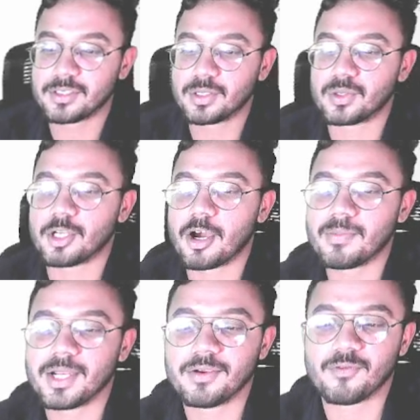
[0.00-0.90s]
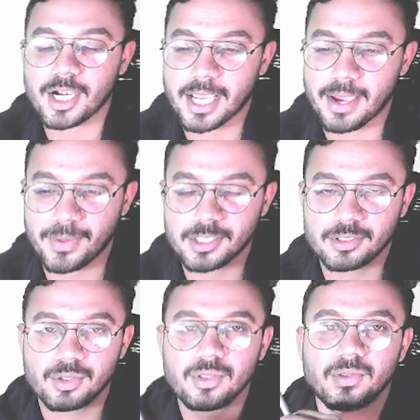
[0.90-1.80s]
so normally what
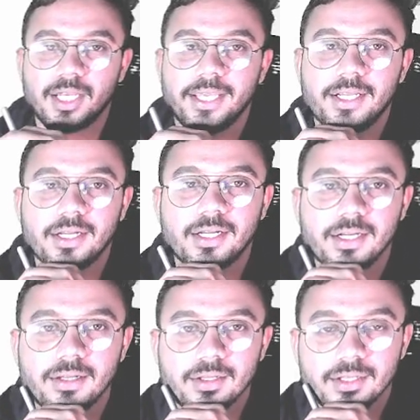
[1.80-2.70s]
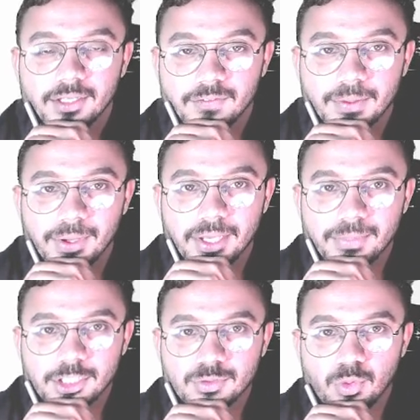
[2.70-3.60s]
happens, no, like if the
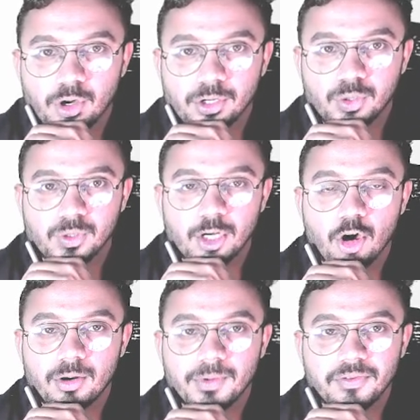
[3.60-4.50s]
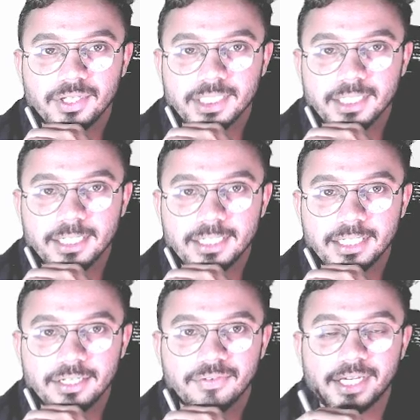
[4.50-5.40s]
baby is born to normal vaginal
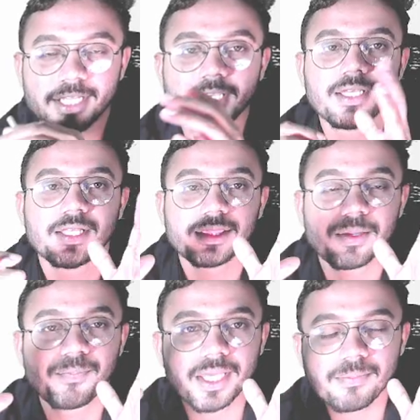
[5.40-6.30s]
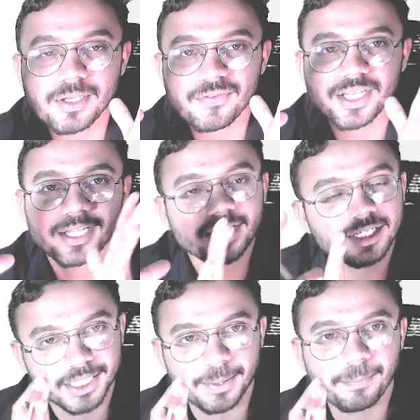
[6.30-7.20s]
delivery, the baby will
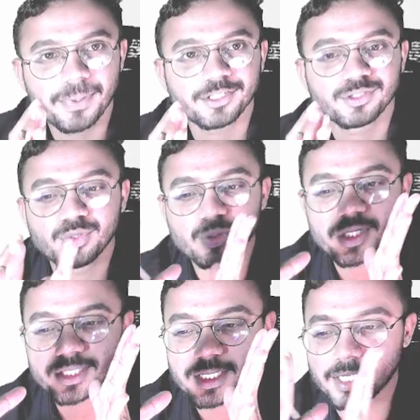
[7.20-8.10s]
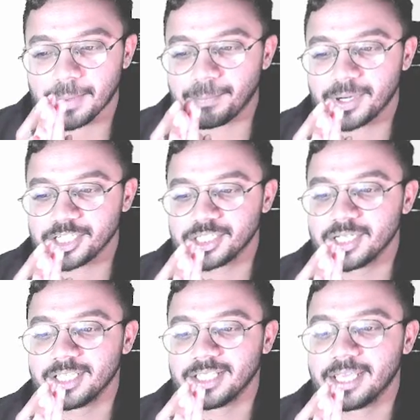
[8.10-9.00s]
get compressed. During the
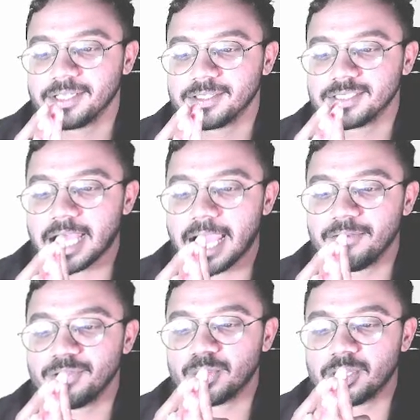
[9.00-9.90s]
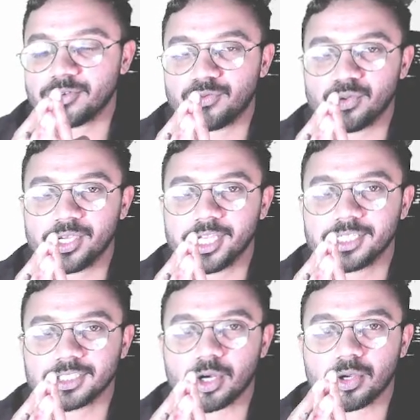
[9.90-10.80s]
compression, like this alveolar
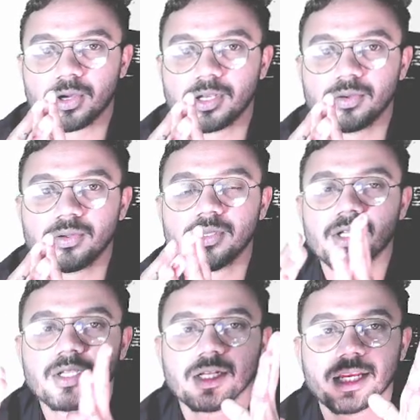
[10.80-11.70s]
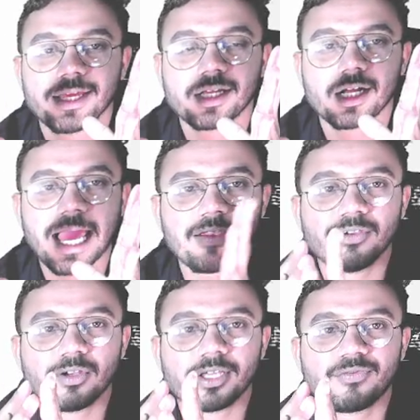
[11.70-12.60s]
fluids and all, no, like
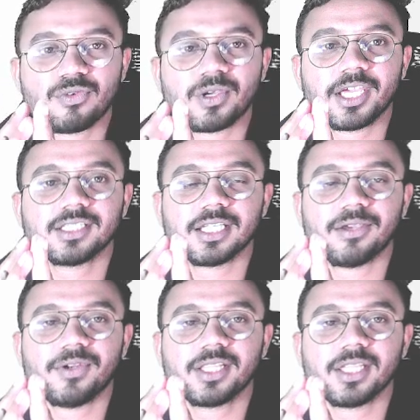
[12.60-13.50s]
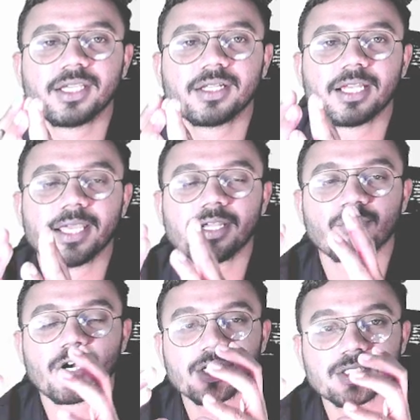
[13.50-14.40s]
alveolar fluids, everything, like
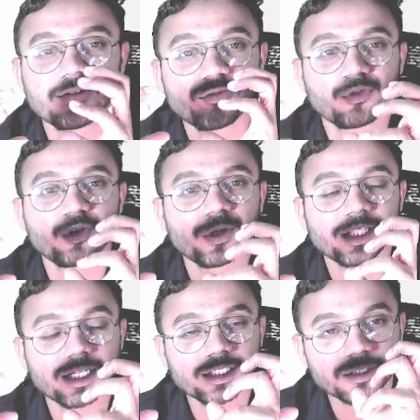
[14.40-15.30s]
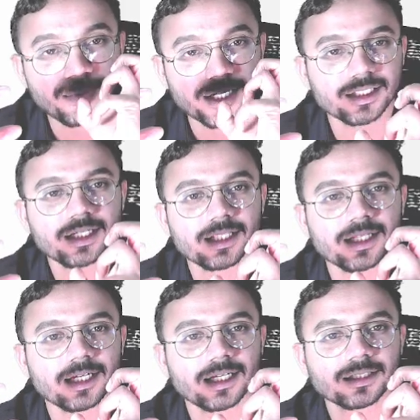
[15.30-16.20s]
what is the fluid that is present in
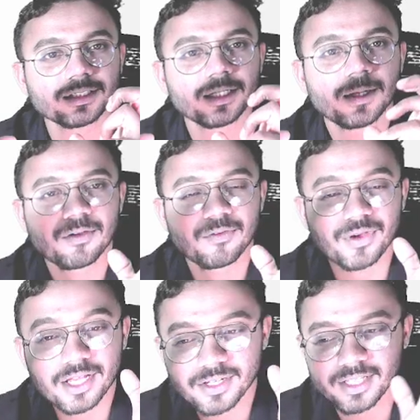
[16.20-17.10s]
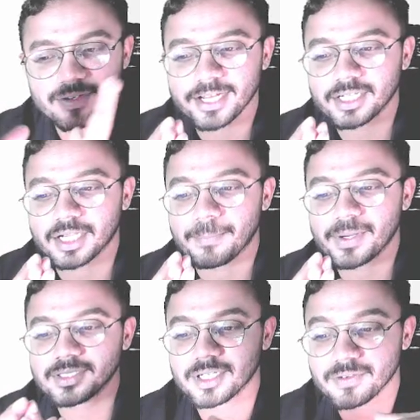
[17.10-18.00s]
the lungs, whenever they will get
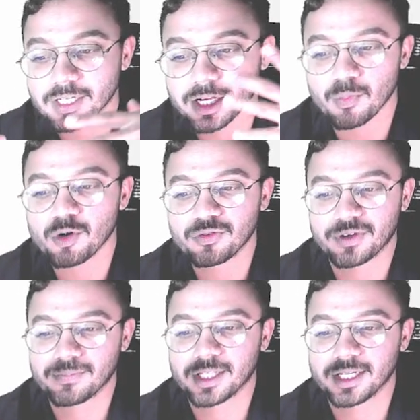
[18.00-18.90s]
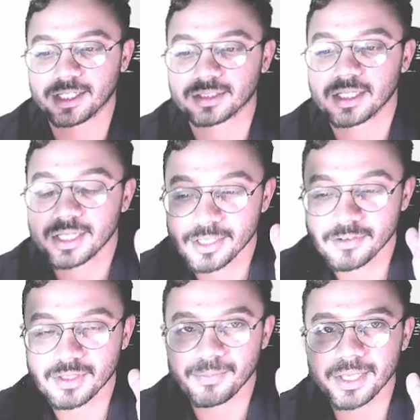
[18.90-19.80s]
compressed, that will come out from the lungs.
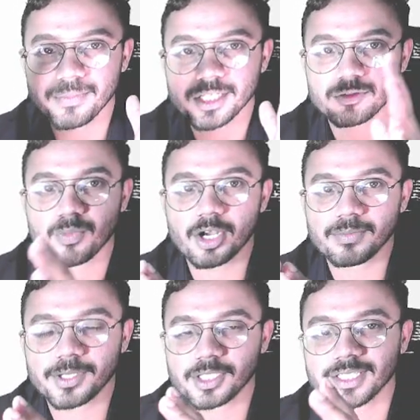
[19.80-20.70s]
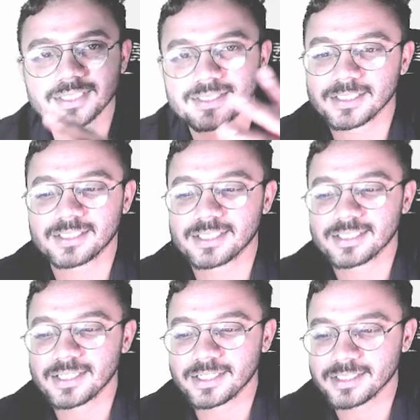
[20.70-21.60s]
If the baby is born by in the
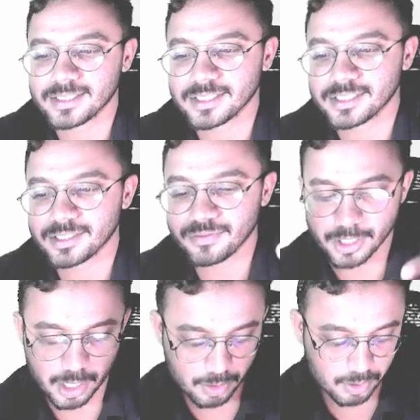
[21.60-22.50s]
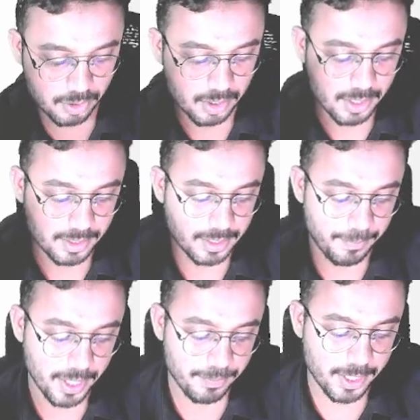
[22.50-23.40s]
cesarean section, we all know the
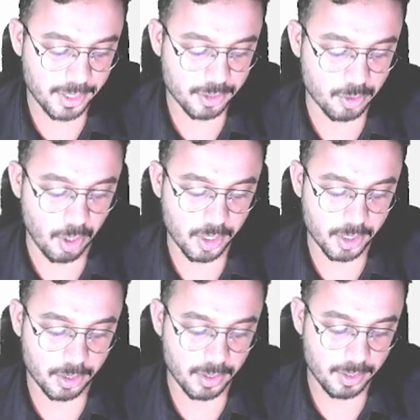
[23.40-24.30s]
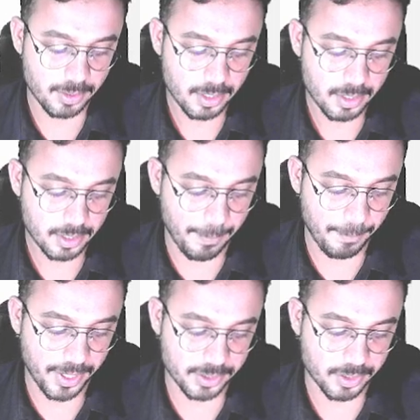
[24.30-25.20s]
baby is not at all
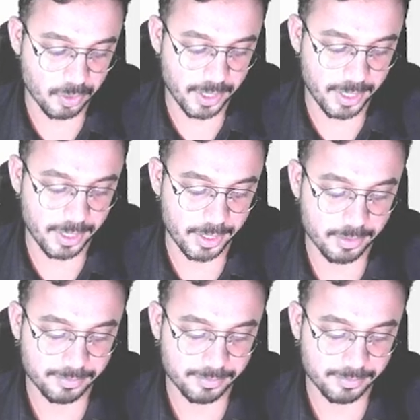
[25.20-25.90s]
compressed over here,